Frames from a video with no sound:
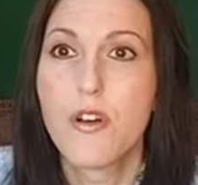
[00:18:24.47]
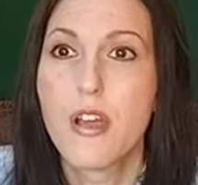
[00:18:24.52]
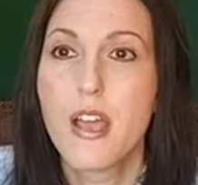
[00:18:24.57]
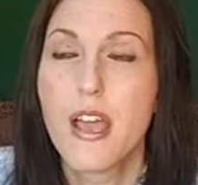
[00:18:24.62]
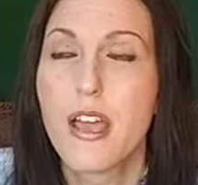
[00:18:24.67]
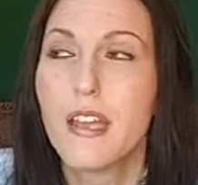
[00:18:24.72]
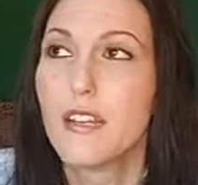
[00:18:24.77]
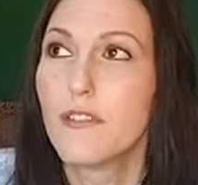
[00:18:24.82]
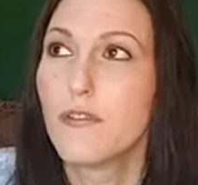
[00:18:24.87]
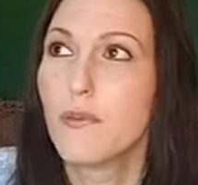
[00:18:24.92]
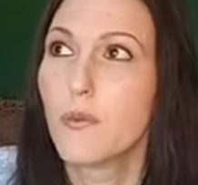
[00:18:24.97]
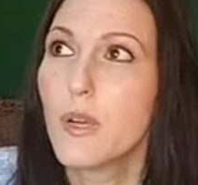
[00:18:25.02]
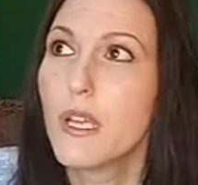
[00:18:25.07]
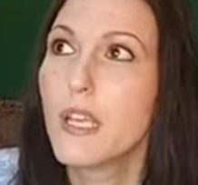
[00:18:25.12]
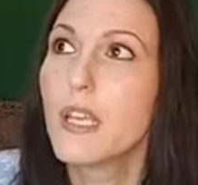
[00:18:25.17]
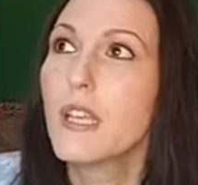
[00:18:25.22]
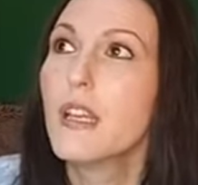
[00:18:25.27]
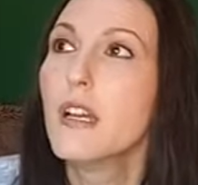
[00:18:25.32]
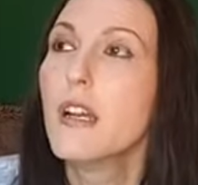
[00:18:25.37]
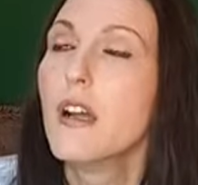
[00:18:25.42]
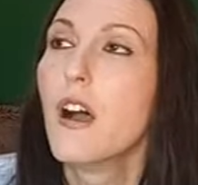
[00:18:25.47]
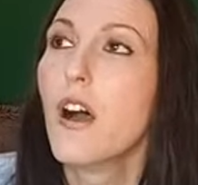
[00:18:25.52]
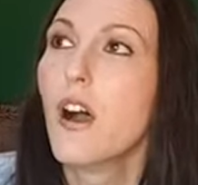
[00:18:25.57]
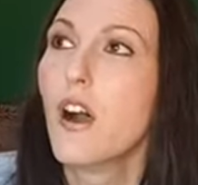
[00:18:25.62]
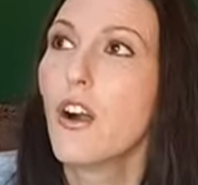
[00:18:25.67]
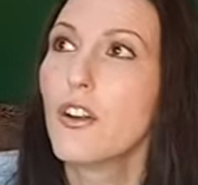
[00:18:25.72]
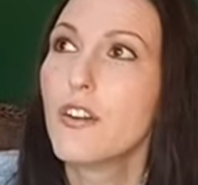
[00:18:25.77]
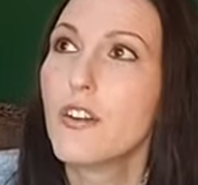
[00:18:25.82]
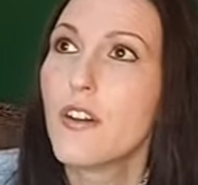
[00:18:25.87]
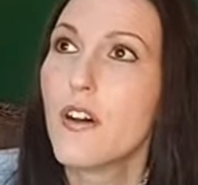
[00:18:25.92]
And if we
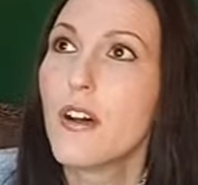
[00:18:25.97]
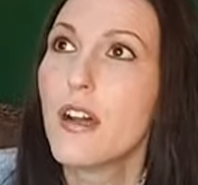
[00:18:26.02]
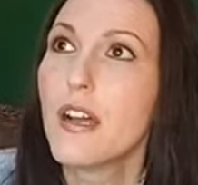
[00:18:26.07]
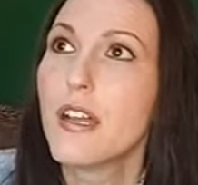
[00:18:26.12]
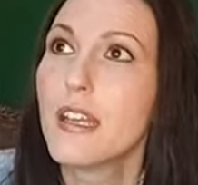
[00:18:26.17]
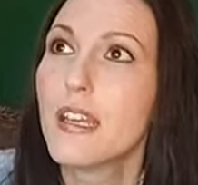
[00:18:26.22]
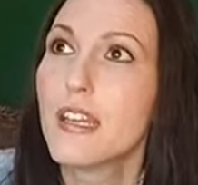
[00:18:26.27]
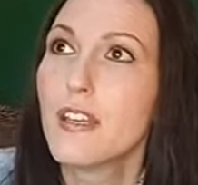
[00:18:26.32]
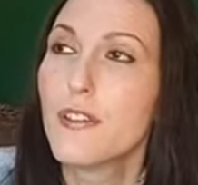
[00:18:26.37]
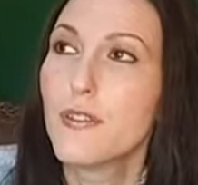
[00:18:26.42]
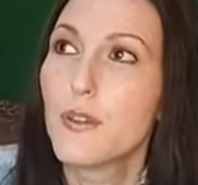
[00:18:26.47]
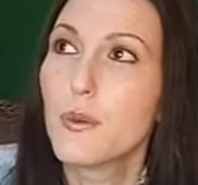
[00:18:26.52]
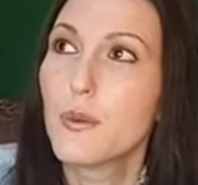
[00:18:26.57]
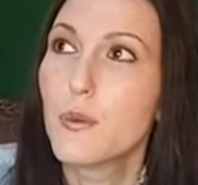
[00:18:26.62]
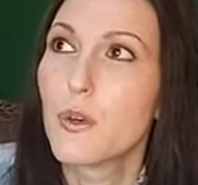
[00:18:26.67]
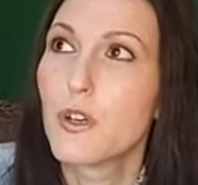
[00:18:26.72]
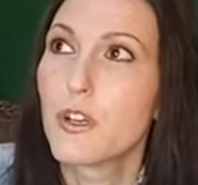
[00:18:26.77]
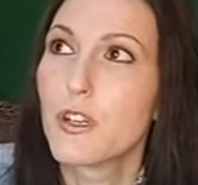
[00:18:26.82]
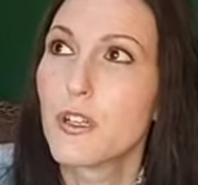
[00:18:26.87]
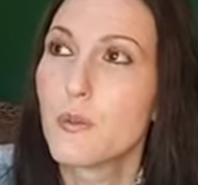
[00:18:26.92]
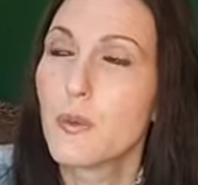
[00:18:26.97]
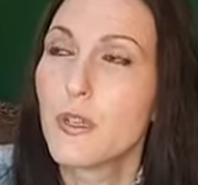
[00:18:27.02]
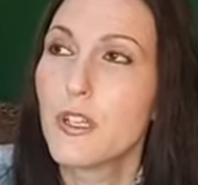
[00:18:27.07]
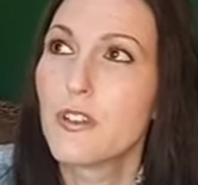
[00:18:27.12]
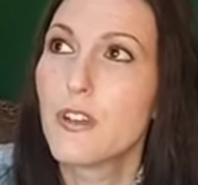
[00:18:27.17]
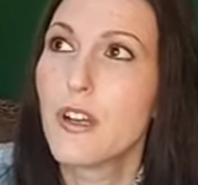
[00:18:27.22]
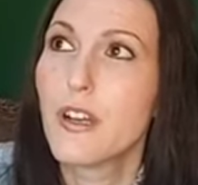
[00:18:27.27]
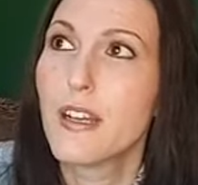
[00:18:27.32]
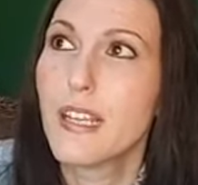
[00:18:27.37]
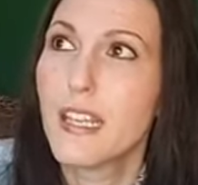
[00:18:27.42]
are not in the Word and we are
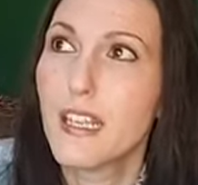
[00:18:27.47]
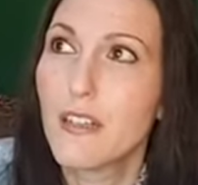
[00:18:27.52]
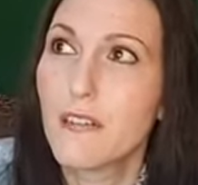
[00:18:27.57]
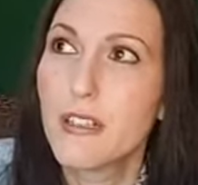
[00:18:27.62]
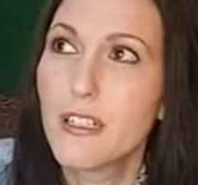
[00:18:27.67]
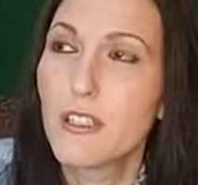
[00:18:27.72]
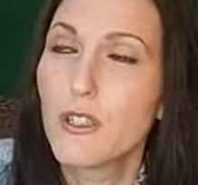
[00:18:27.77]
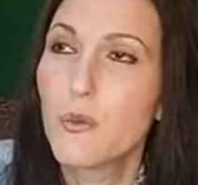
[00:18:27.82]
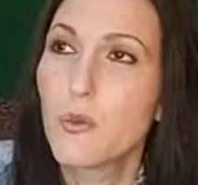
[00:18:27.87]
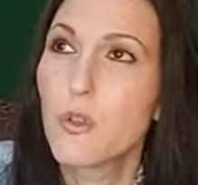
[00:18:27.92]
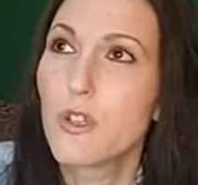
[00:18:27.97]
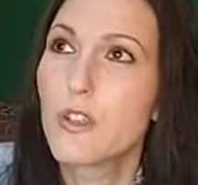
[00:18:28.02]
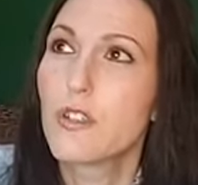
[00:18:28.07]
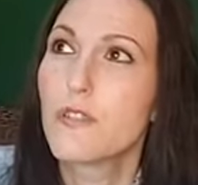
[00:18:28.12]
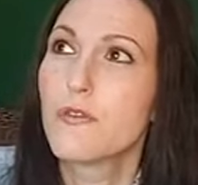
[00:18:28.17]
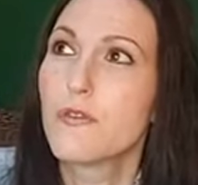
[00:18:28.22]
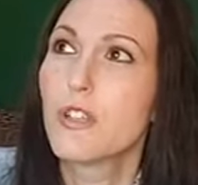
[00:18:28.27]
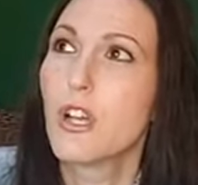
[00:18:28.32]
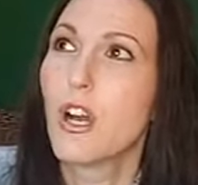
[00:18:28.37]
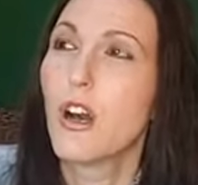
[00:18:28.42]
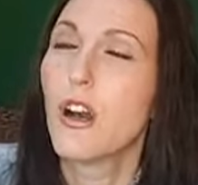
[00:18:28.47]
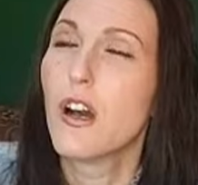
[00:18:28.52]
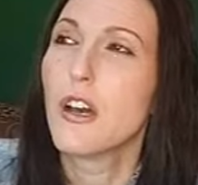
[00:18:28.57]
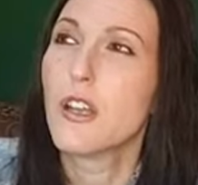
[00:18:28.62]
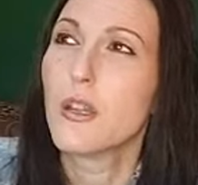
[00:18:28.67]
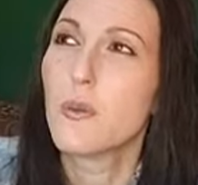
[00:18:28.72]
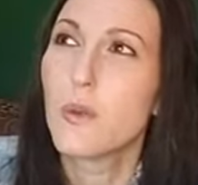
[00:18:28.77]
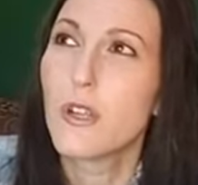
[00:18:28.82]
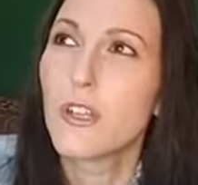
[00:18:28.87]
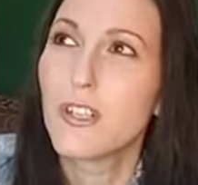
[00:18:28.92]
not hearing the Word of God
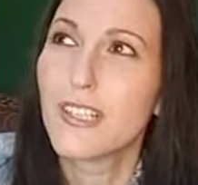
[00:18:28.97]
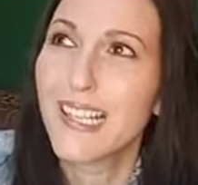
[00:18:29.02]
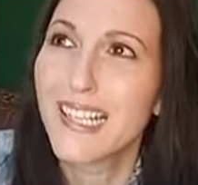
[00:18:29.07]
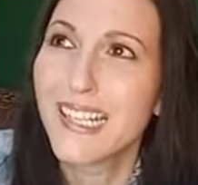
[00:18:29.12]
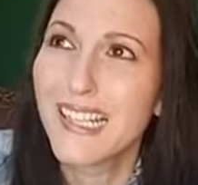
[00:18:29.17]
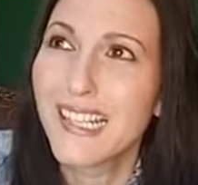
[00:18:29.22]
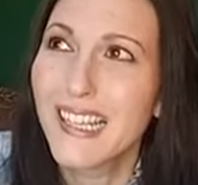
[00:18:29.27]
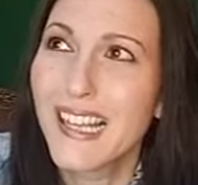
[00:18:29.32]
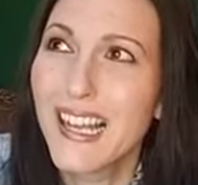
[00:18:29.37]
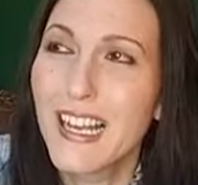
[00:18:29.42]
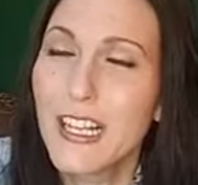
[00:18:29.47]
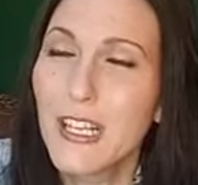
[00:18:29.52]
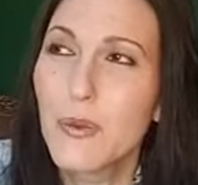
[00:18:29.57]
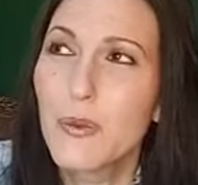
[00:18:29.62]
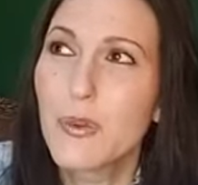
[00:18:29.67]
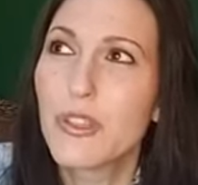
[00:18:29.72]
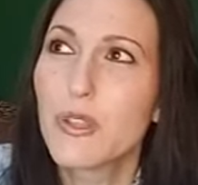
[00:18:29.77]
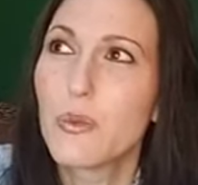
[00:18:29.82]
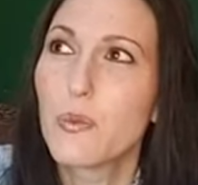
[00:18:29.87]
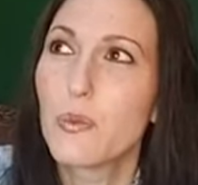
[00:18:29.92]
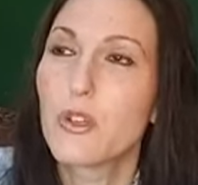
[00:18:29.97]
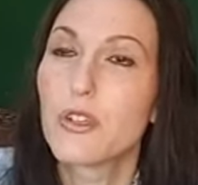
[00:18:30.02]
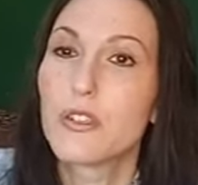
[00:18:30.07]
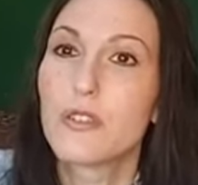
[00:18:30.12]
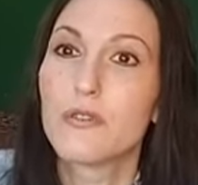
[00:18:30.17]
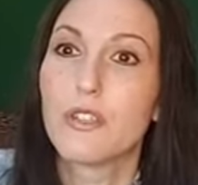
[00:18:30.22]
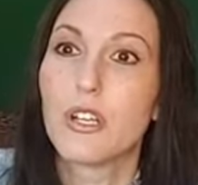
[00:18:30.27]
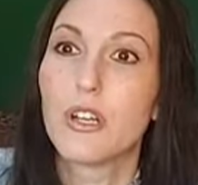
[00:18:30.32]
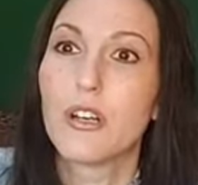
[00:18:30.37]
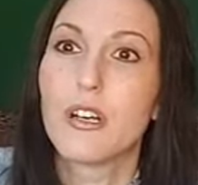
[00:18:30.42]
and we are not aligning with the Word
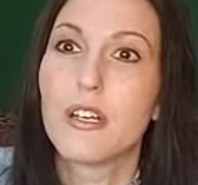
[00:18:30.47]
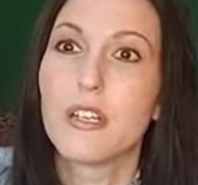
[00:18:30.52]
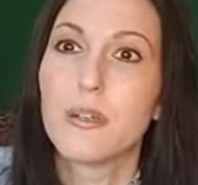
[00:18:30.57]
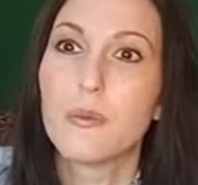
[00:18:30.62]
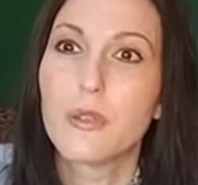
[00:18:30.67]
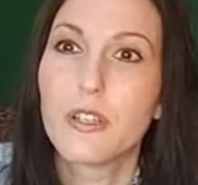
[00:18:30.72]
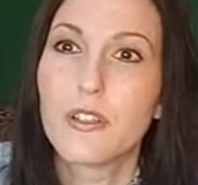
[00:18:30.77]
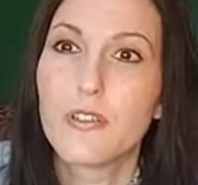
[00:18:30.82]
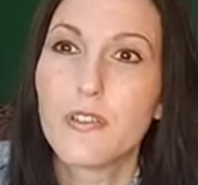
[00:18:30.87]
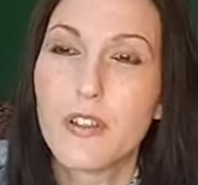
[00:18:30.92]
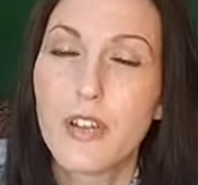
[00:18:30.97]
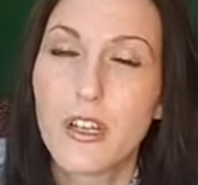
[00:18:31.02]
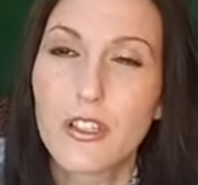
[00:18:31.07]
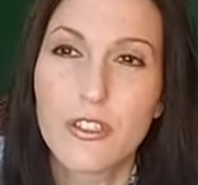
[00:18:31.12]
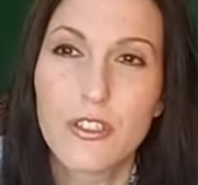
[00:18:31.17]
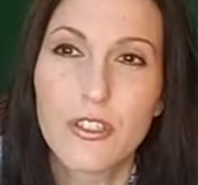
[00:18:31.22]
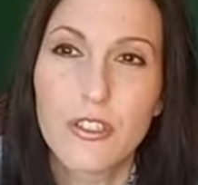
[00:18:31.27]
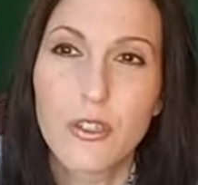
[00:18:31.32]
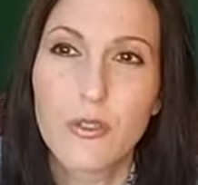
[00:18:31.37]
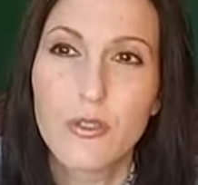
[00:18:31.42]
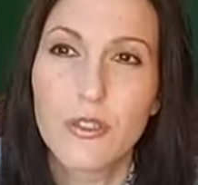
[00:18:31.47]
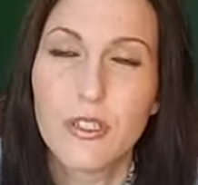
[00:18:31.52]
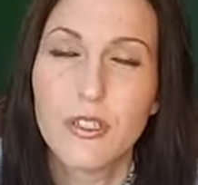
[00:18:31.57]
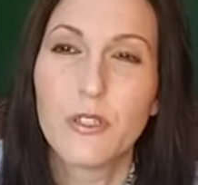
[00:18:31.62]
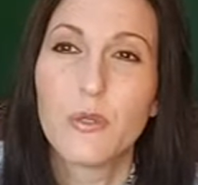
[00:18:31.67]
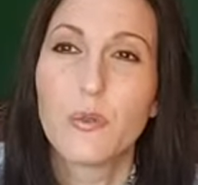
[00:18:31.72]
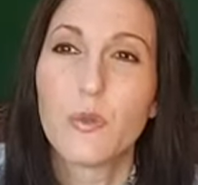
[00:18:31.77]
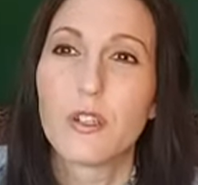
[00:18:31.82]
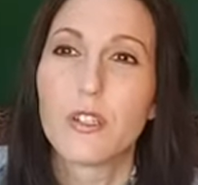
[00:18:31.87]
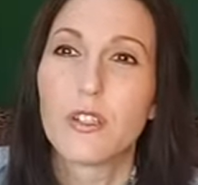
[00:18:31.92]
of God and we have not soaked in the
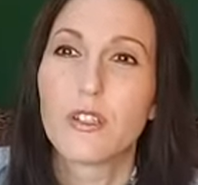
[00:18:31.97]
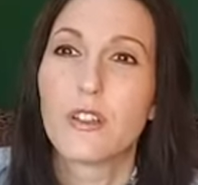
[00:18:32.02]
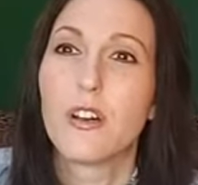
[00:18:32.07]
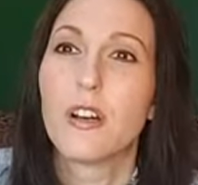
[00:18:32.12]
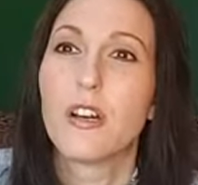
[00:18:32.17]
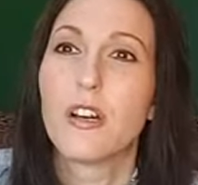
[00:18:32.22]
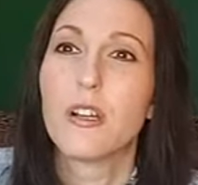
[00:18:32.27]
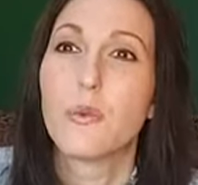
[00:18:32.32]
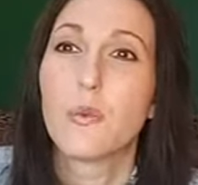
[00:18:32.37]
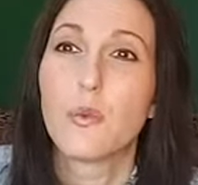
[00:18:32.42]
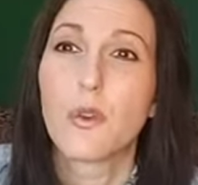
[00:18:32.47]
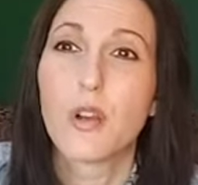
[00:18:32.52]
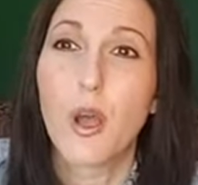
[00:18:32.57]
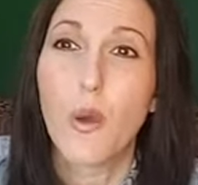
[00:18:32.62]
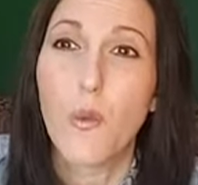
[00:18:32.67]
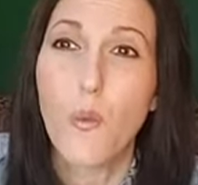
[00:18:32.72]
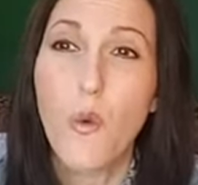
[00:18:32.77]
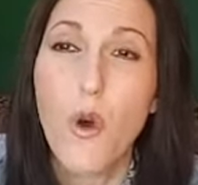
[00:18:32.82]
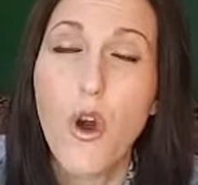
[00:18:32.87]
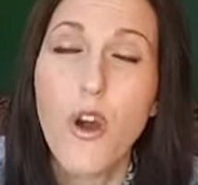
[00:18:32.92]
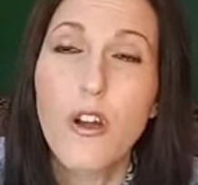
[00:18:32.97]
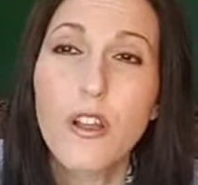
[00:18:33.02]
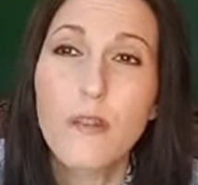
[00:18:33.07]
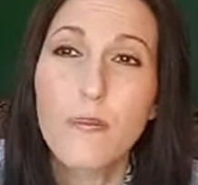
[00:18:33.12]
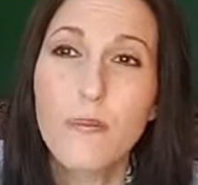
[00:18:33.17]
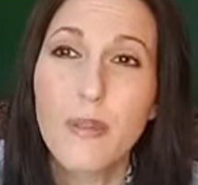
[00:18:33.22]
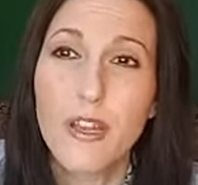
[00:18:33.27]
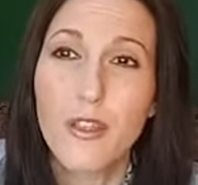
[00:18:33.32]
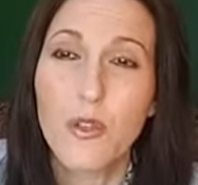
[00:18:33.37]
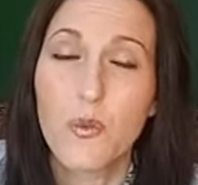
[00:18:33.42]
Word of God and we're not walking
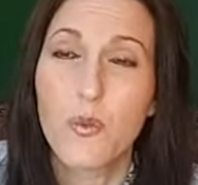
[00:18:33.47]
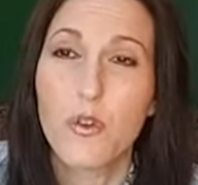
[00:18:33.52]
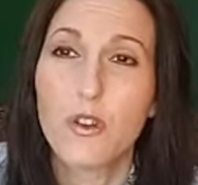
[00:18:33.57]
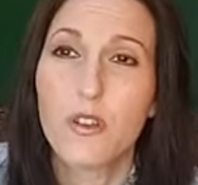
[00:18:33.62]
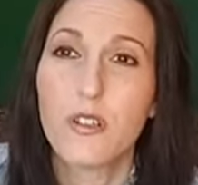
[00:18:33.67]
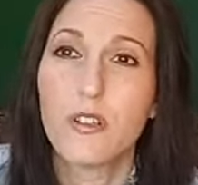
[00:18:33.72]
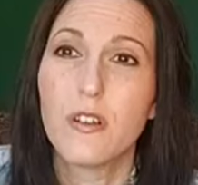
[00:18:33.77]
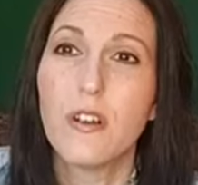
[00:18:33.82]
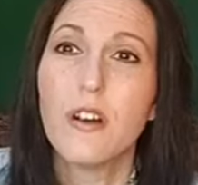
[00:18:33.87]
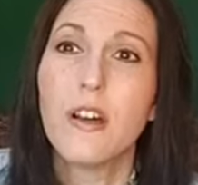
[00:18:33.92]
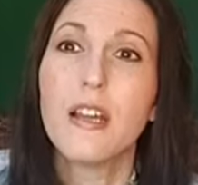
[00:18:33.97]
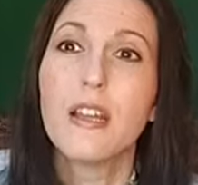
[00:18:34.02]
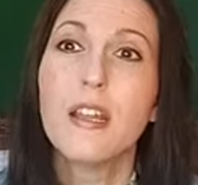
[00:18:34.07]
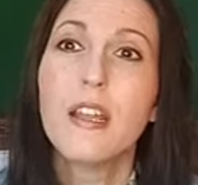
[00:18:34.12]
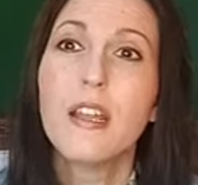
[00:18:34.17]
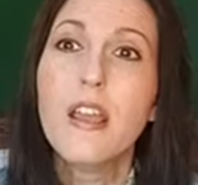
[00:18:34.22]
by the Word of God,